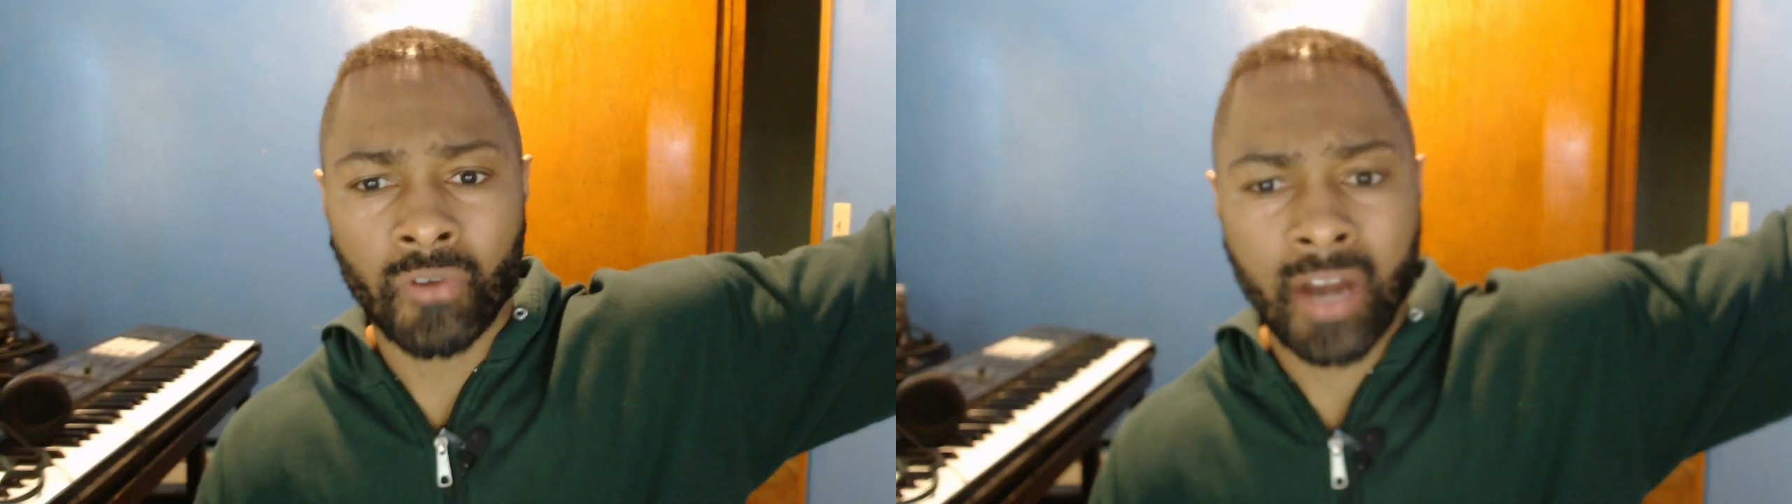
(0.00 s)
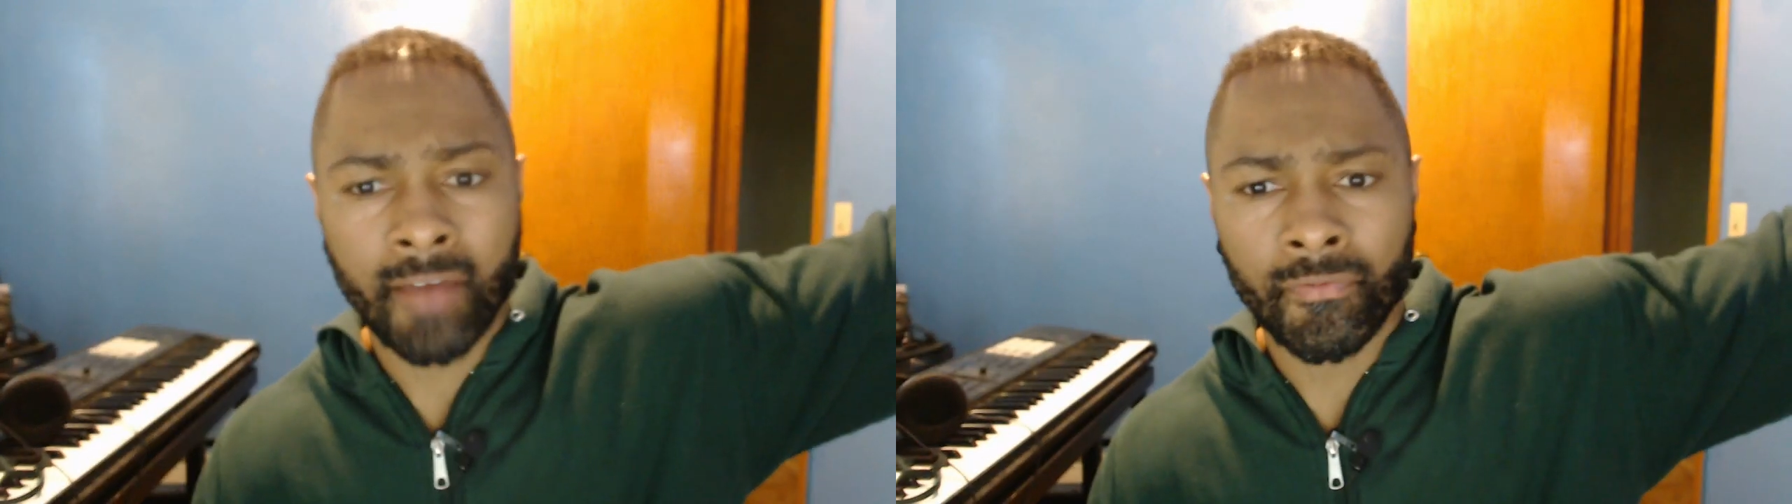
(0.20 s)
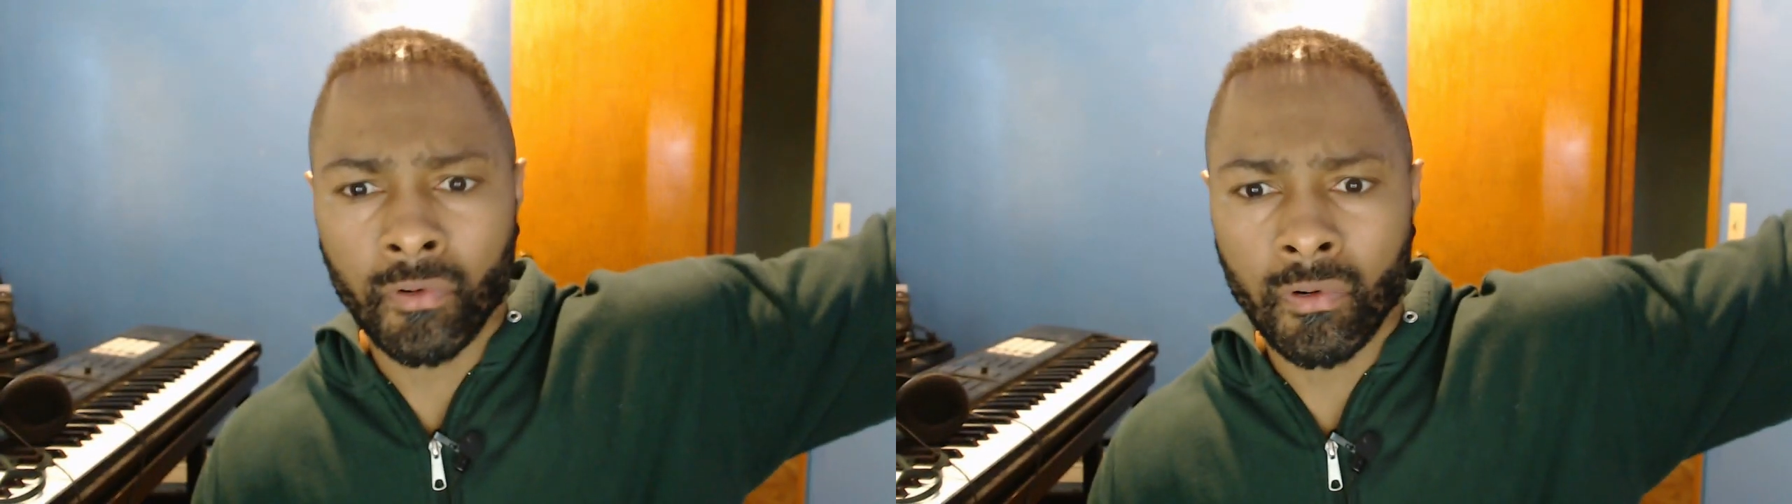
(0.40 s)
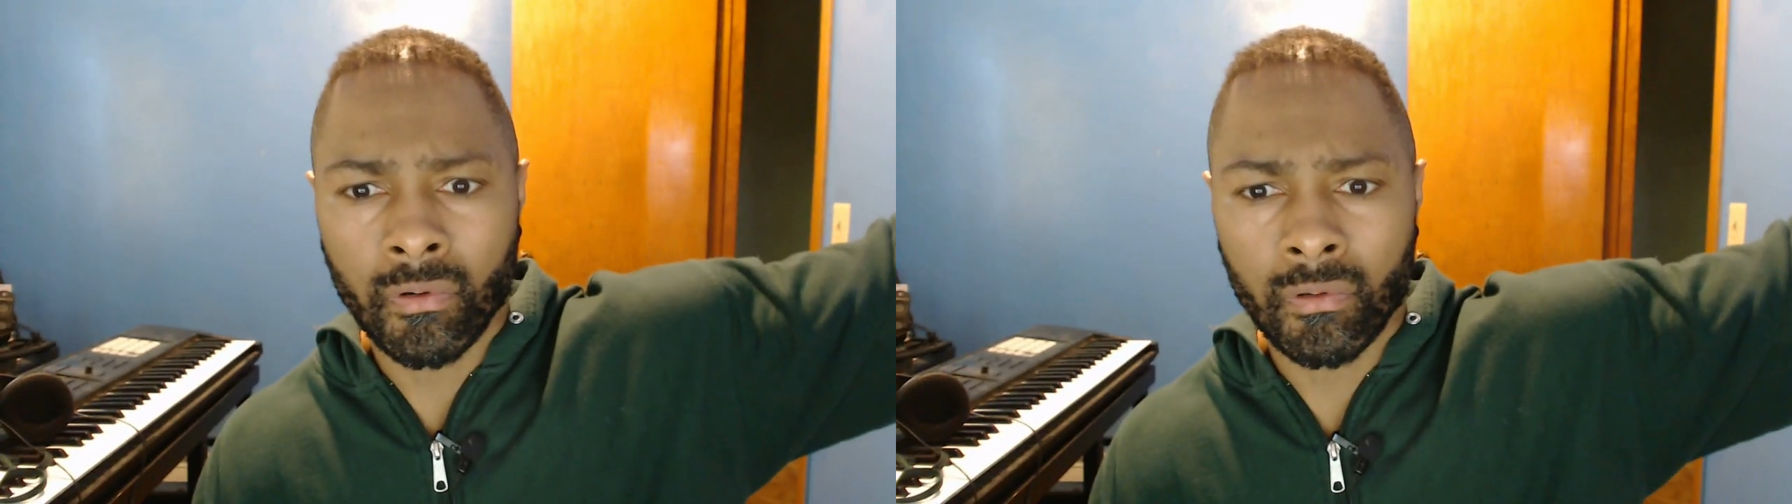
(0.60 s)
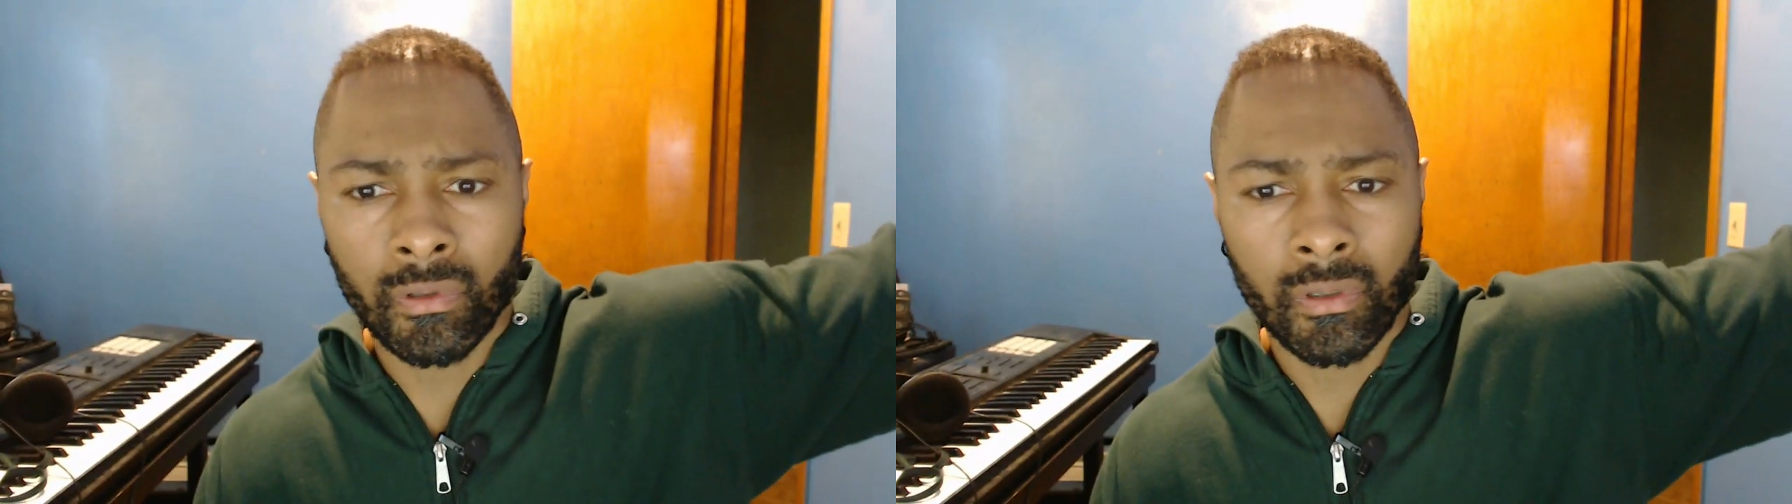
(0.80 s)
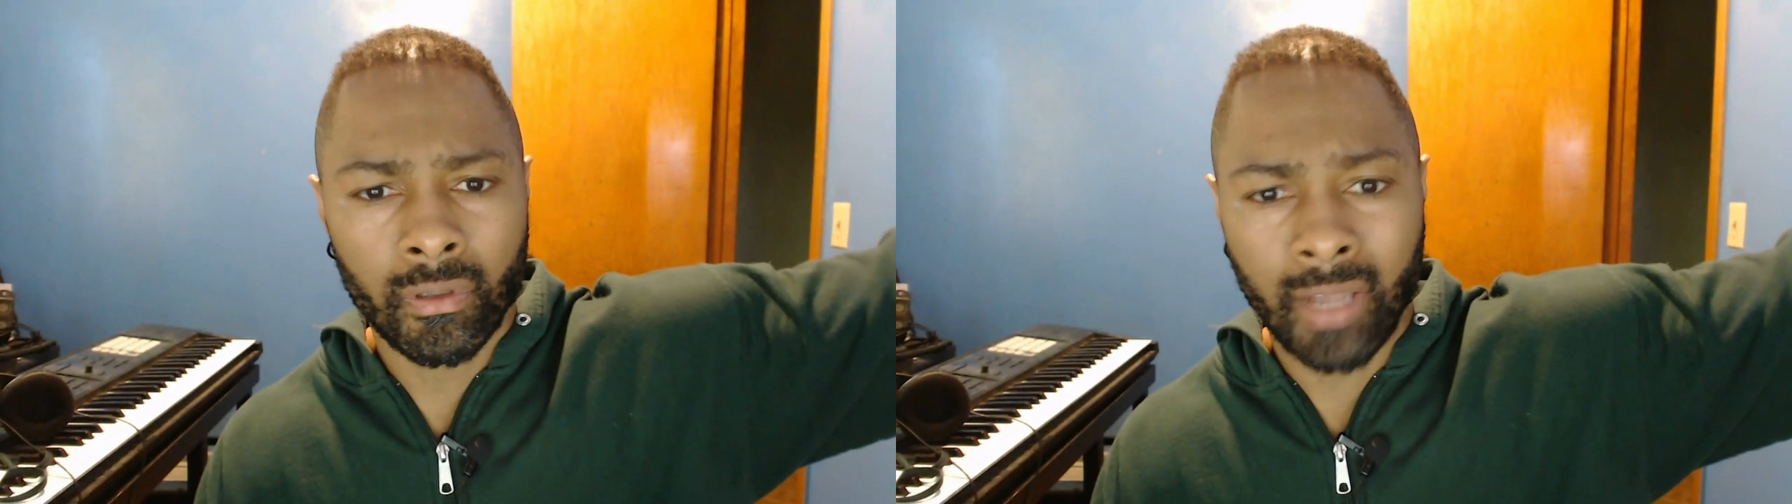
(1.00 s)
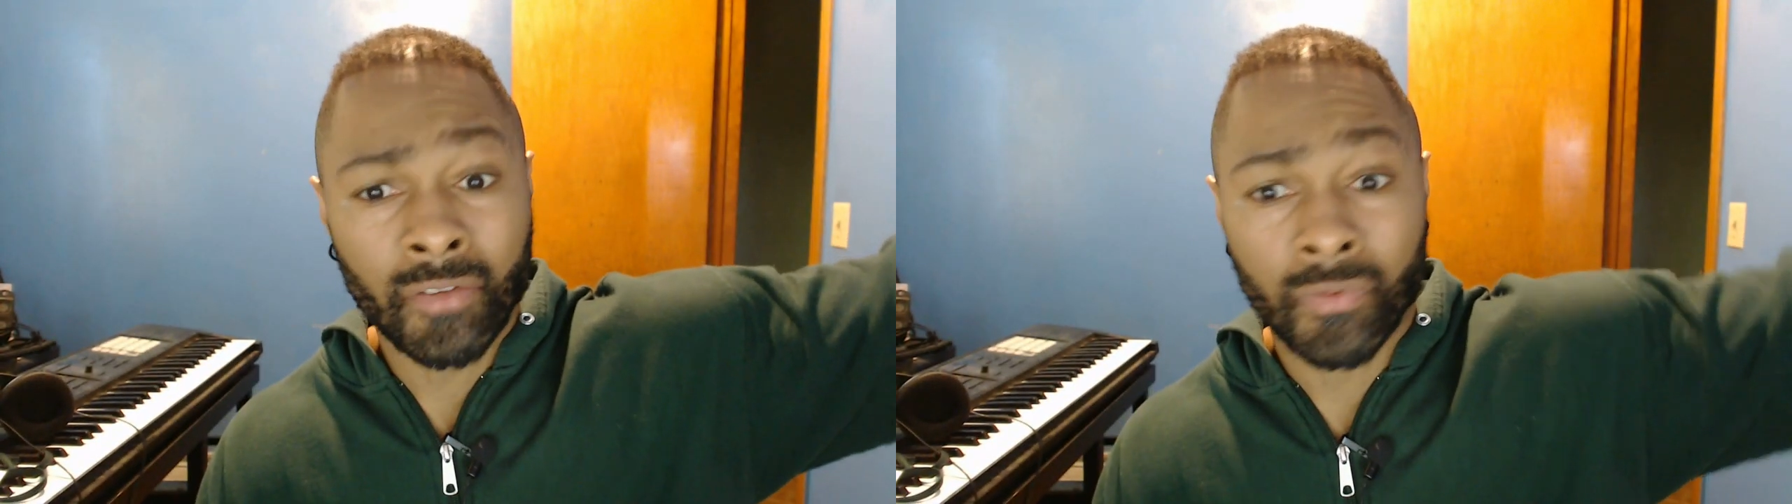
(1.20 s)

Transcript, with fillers: drive-through. That's